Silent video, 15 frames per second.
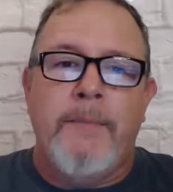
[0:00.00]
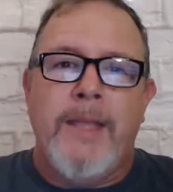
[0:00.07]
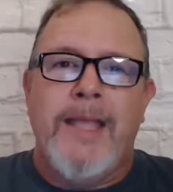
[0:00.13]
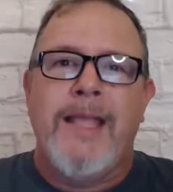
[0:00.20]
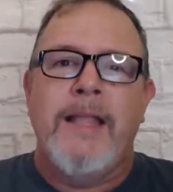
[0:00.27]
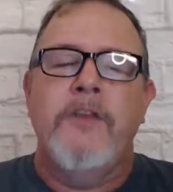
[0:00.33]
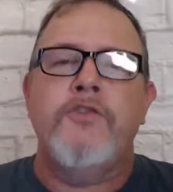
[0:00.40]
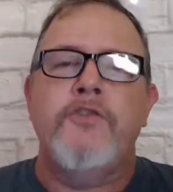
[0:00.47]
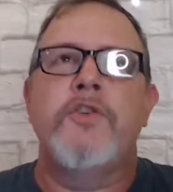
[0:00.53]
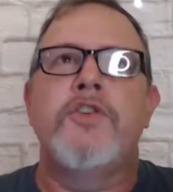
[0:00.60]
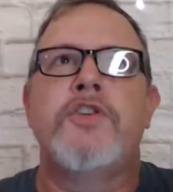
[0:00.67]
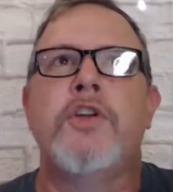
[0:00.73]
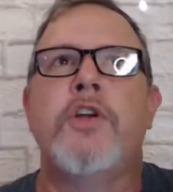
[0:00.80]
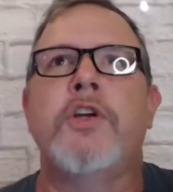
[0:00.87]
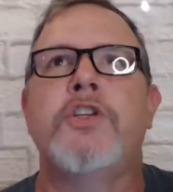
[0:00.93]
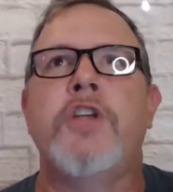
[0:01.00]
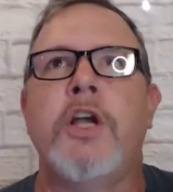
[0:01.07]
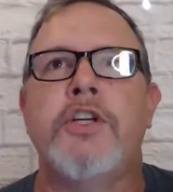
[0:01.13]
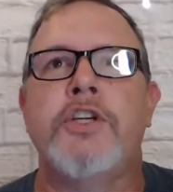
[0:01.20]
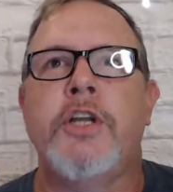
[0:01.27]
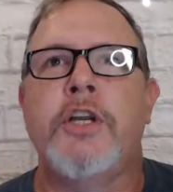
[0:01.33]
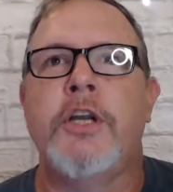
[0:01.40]

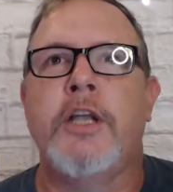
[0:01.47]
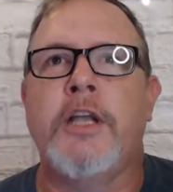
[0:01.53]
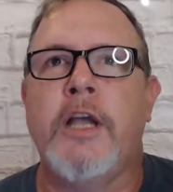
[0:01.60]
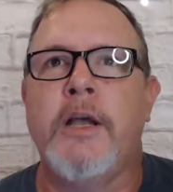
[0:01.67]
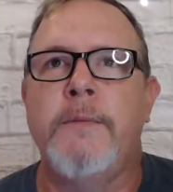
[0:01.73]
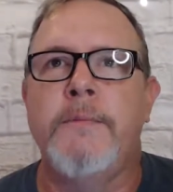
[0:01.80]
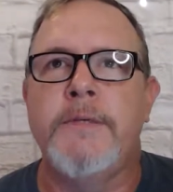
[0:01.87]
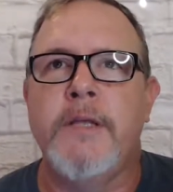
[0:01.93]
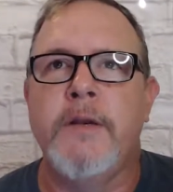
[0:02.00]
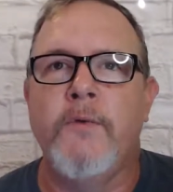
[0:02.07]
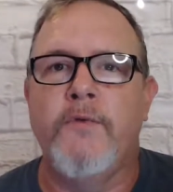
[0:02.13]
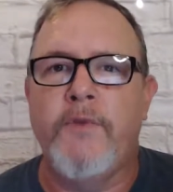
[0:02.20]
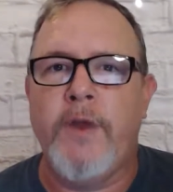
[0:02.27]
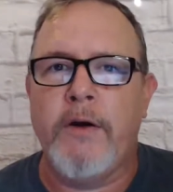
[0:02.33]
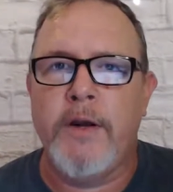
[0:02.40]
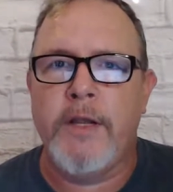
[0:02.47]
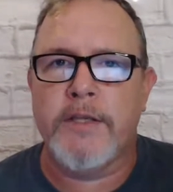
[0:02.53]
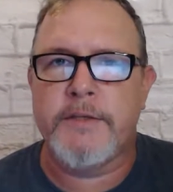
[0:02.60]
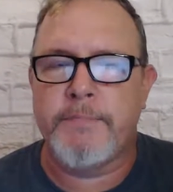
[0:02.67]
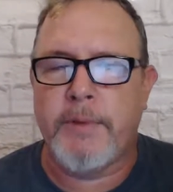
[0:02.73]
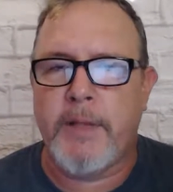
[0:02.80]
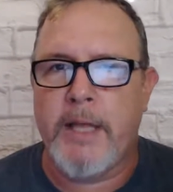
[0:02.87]
Introduction comes in
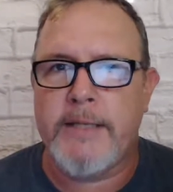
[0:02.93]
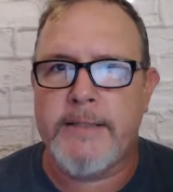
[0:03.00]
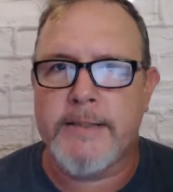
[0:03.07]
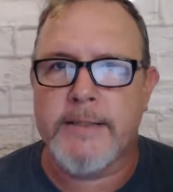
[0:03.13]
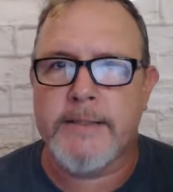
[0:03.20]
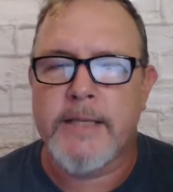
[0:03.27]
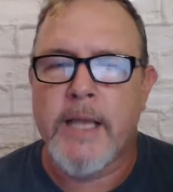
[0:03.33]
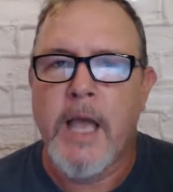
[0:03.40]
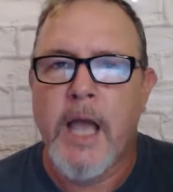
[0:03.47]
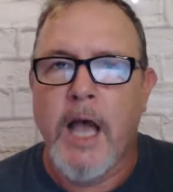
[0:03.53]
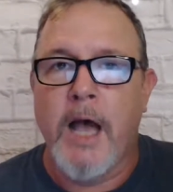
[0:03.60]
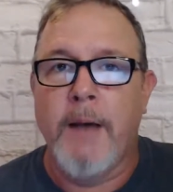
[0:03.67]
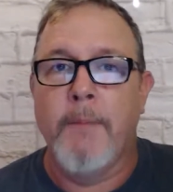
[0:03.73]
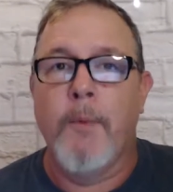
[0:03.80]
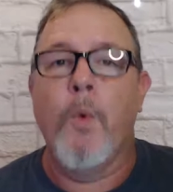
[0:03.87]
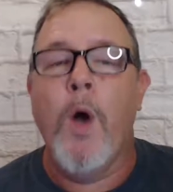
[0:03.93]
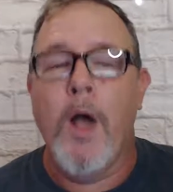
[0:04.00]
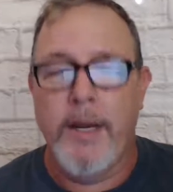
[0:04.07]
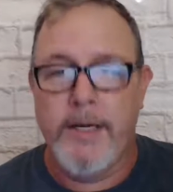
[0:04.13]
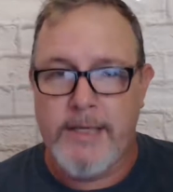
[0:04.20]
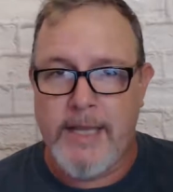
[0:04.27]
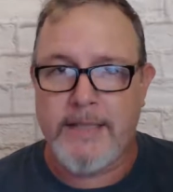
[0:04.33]
various places.
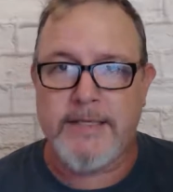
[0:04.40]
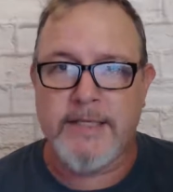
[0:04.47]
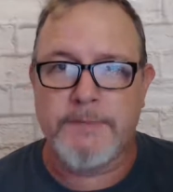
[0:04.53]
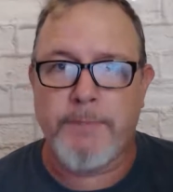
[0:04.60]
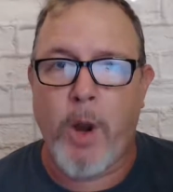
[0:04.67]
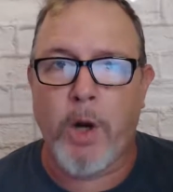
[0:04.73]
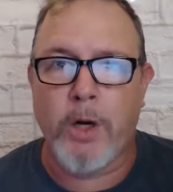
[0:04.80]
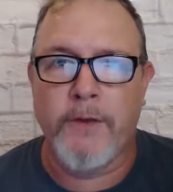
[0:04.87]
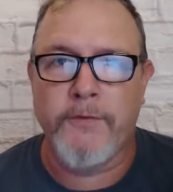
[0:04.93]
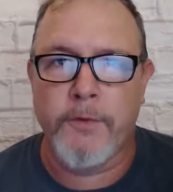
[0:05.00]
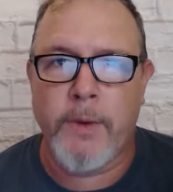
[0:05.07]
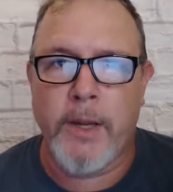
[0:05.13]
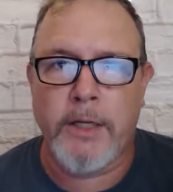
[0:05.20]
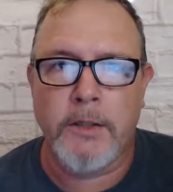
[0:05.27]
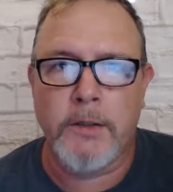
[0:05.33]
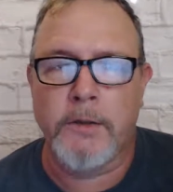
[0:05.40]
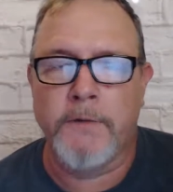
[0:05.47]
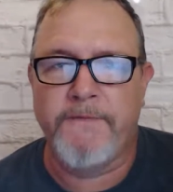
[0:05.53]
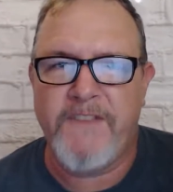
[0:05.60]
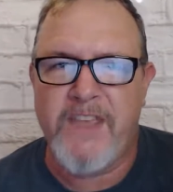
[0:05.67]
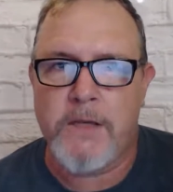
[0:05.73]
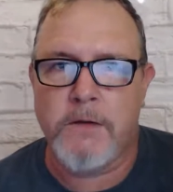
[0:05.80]
One, yes, it's part of the regular
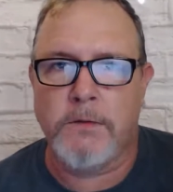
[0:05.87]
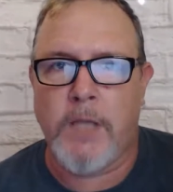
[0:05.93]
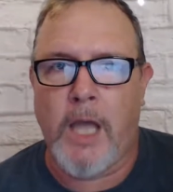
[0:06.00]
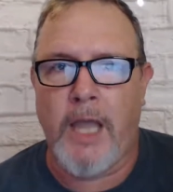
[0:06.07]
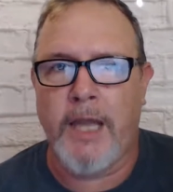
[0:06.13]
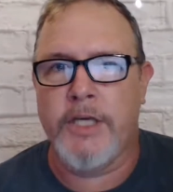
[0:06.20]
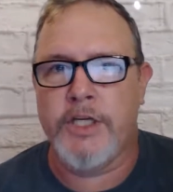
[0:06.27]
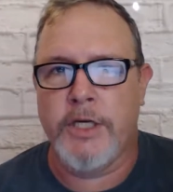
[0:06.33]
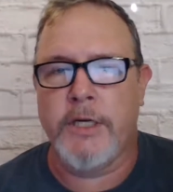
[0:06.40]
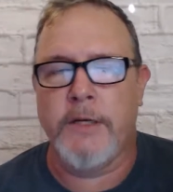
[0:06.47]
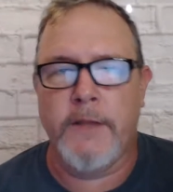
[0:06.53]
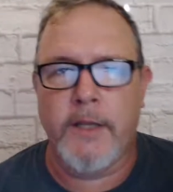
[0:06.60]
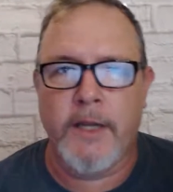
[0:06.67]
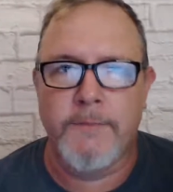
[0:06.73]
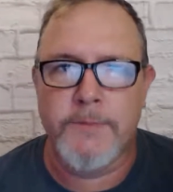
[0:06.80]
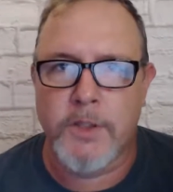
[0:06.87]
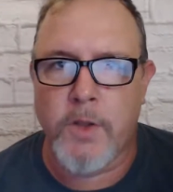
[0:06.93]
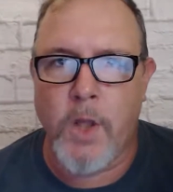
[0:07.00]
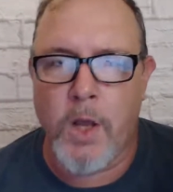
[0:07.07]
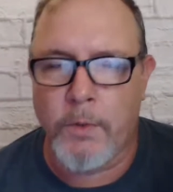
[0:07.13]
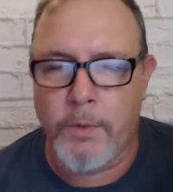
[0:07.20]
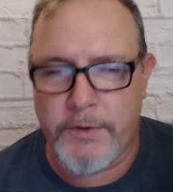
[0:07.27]
field hygiene that comes
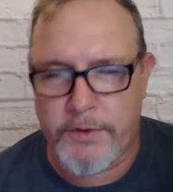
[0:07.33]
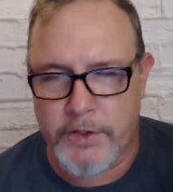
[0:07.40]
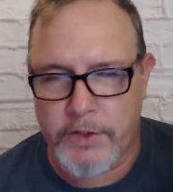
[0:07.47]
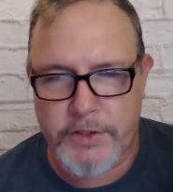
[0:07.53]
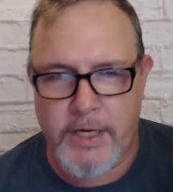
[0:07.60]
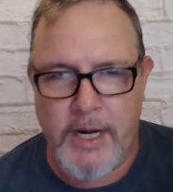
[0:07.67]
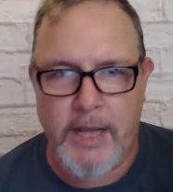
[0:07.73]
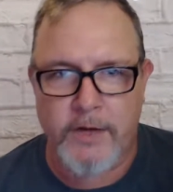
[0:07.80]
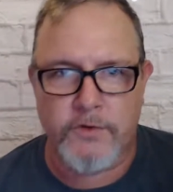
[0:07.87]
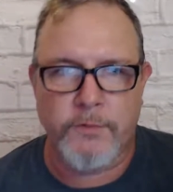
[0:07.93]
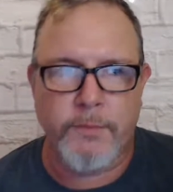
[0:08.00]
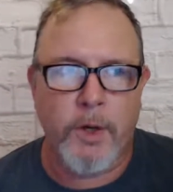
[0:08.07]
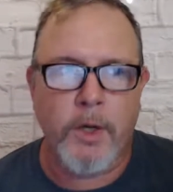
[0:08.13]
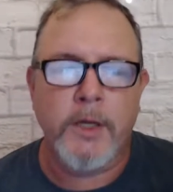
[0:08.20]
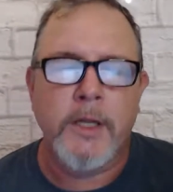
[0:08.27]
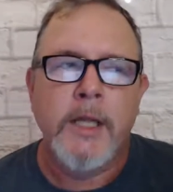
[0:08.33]
along with just the natural part.